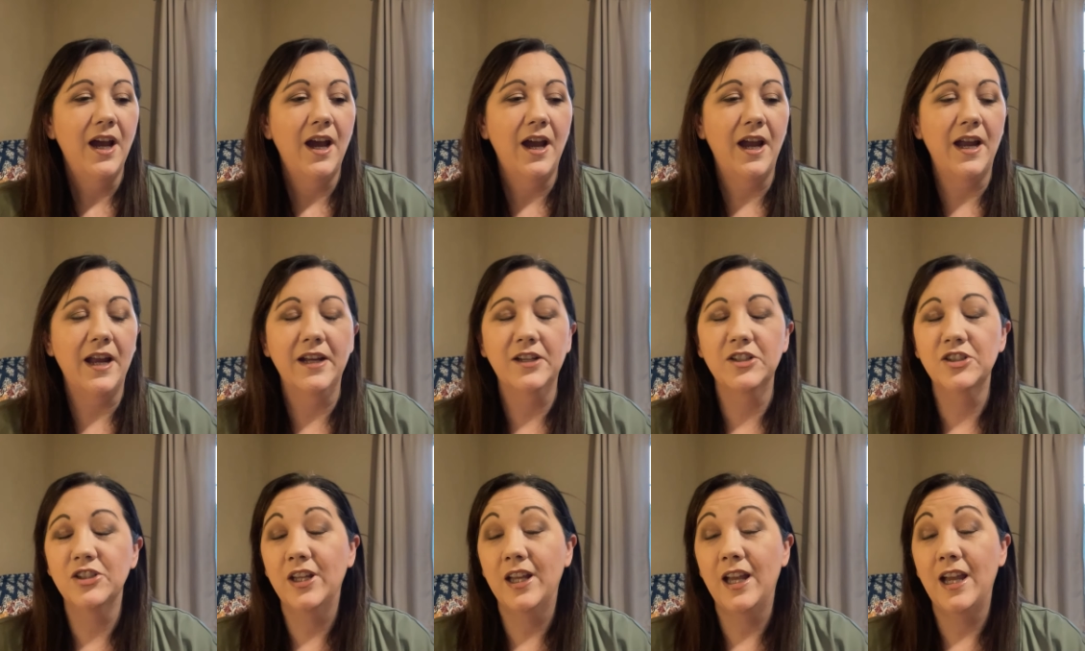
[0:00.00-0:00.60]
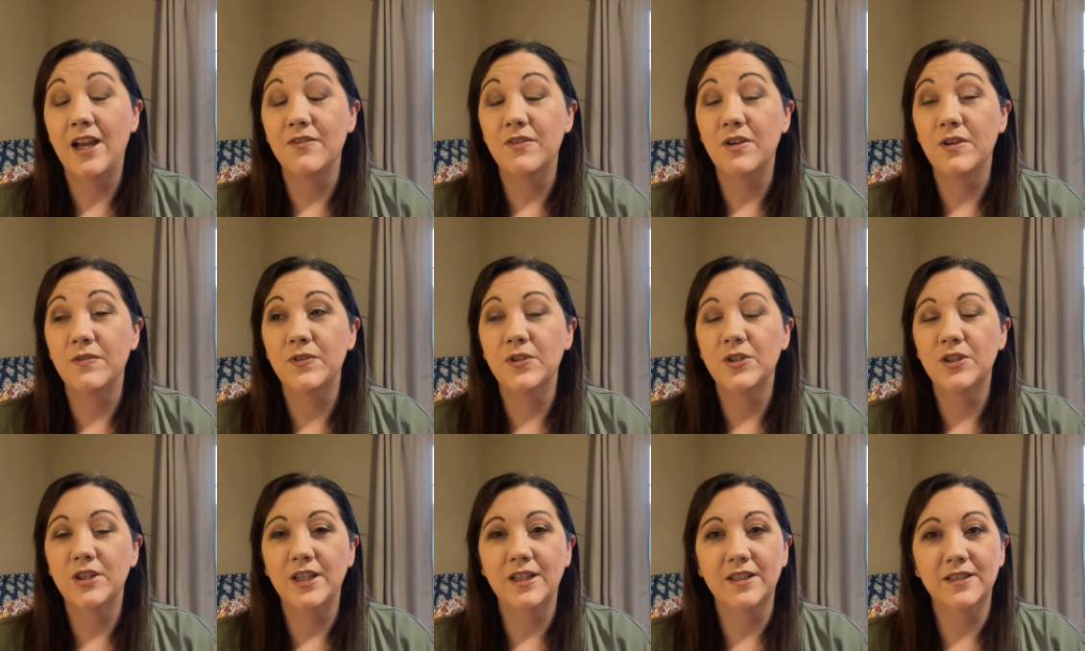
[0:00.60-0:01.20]
I actually have a
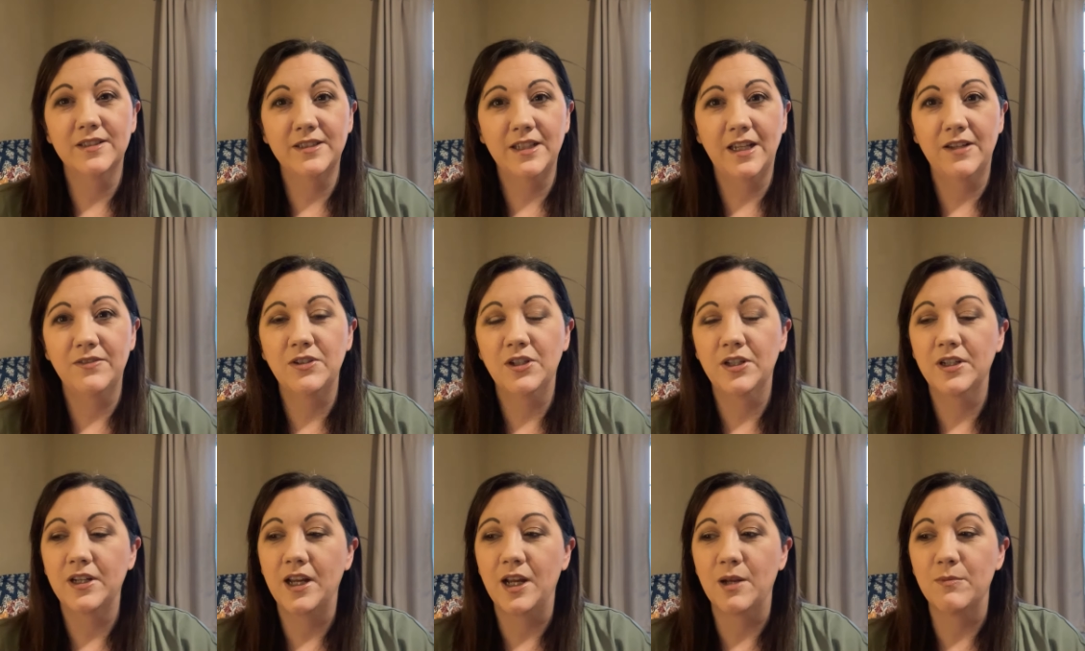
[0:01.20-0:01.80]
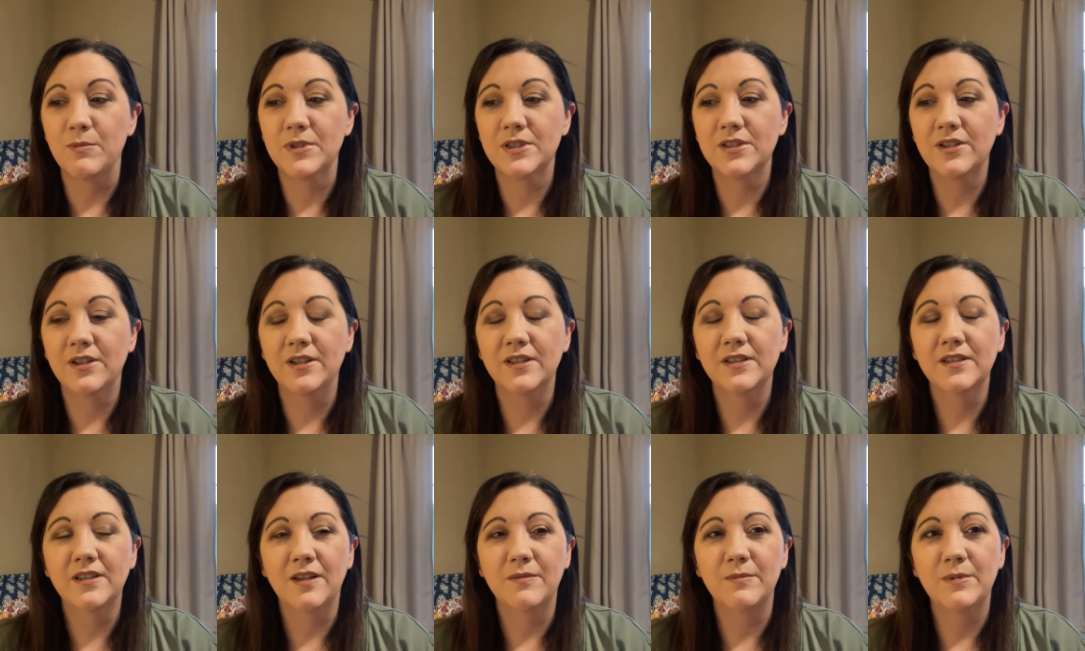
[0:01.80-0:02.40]
few things saved on
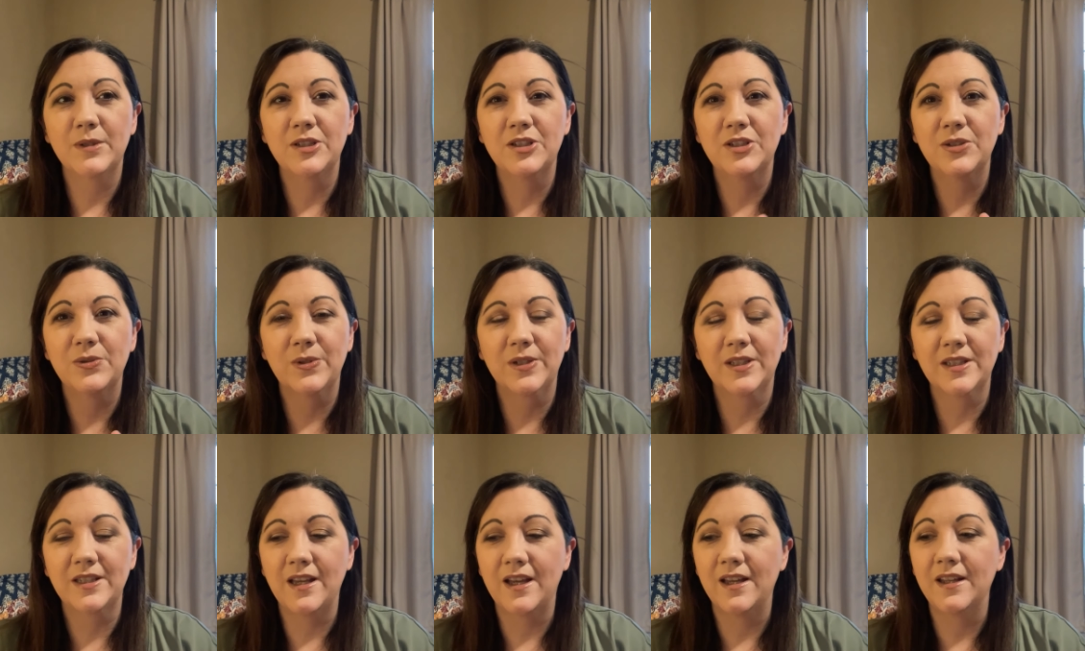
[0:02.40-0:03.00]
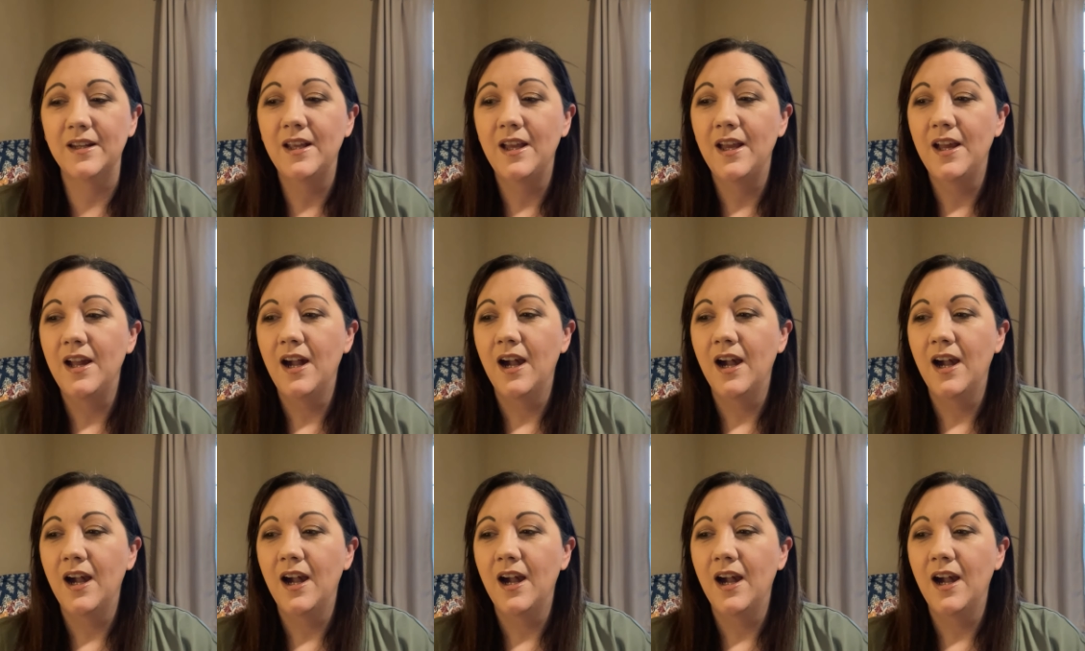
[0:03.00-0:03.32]
Amazon. I've been doing that.